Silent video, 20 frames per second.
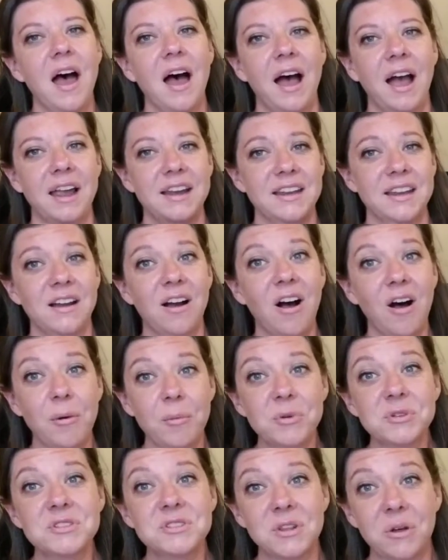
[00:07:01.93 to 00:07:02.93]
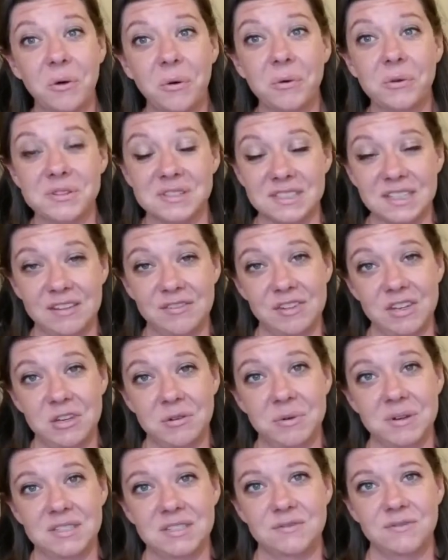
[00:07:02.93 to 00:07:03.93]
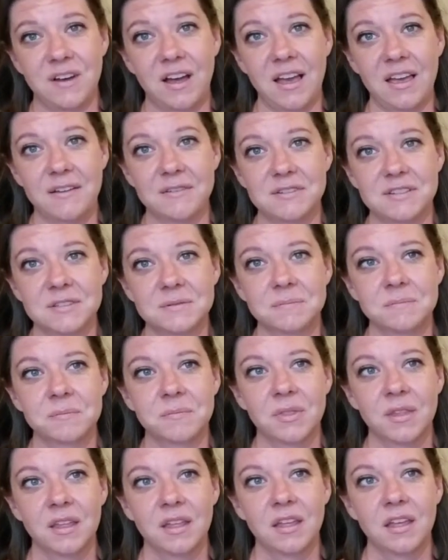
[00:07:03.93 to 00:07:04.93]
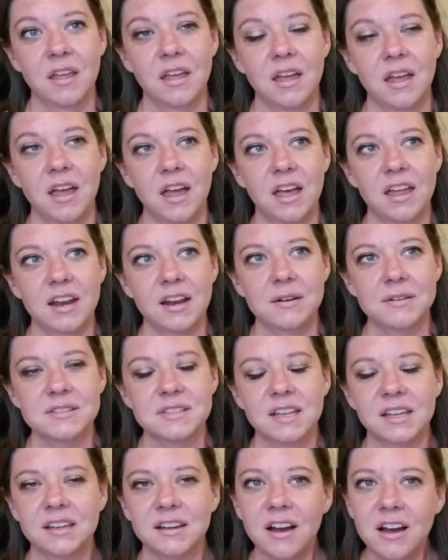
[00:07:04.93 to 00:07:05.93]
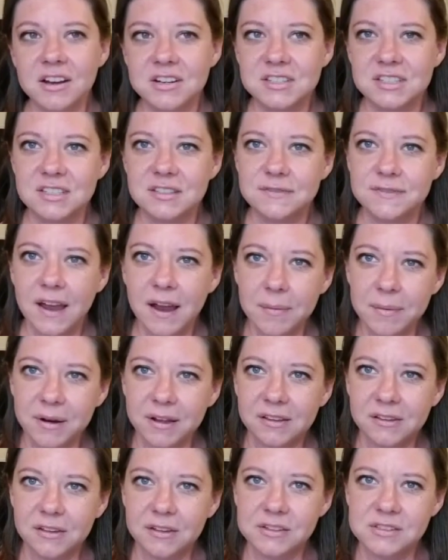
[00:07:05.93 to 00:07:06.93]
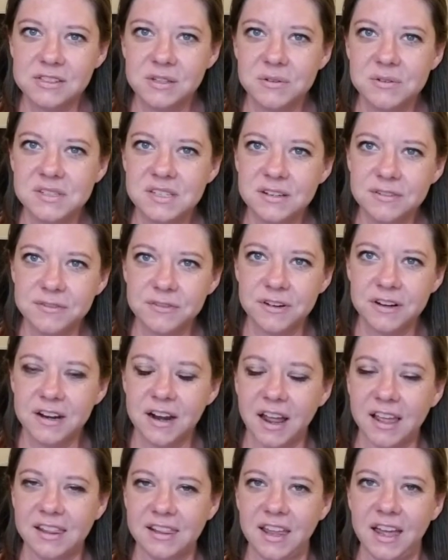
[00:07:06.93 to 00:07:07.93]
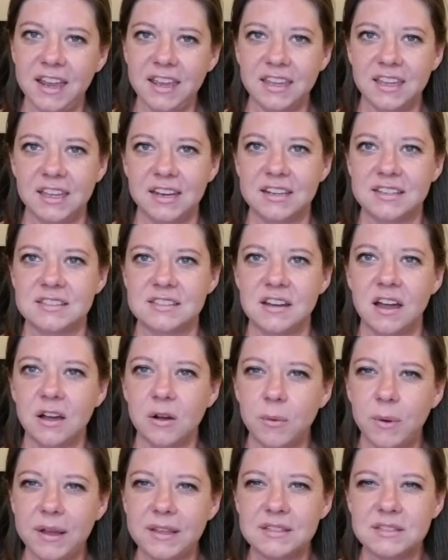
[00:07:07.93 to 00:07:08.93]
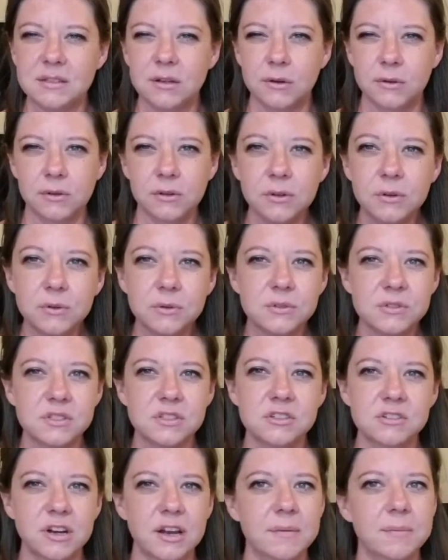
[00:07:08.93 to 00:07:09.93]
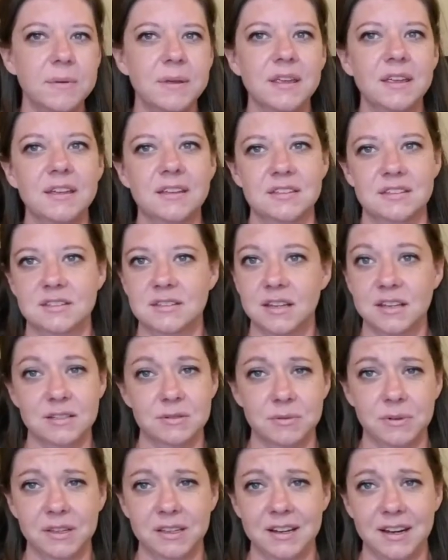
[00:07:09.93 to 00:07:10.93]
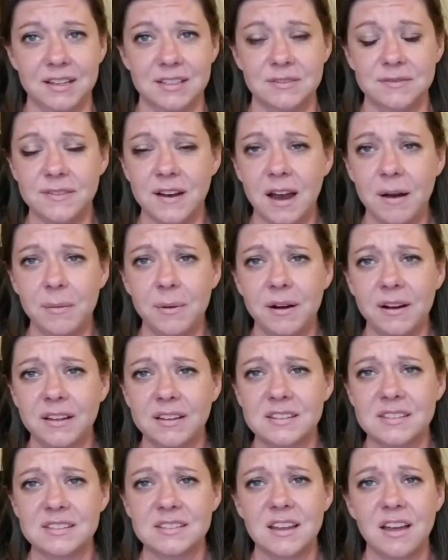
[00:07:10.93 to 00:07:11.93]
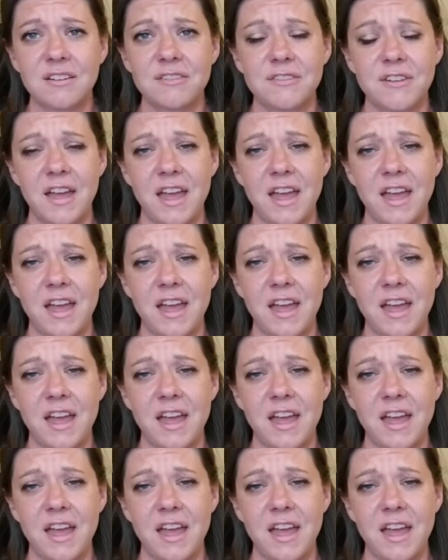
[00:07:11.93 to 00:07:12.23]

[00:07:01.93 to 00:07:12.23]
I knit almost the whole sleeve in US 5s. And I was like, gosh, this fabric looks so different. I like it. It's not quite so loose and drapey. It's really nice fabric and stuff.